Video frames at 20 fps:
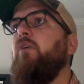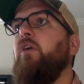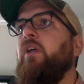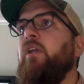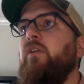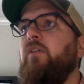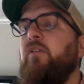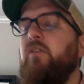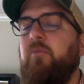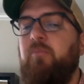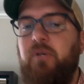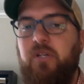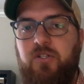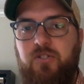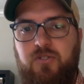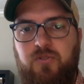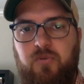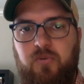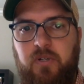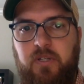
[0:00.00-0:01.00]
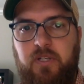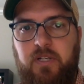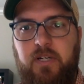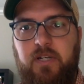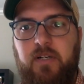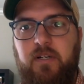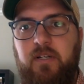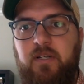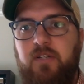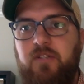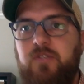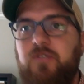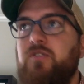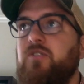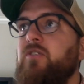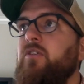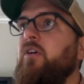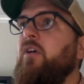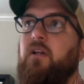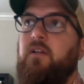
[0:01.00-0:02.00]
And the big story there
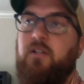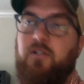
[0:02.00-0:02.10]
is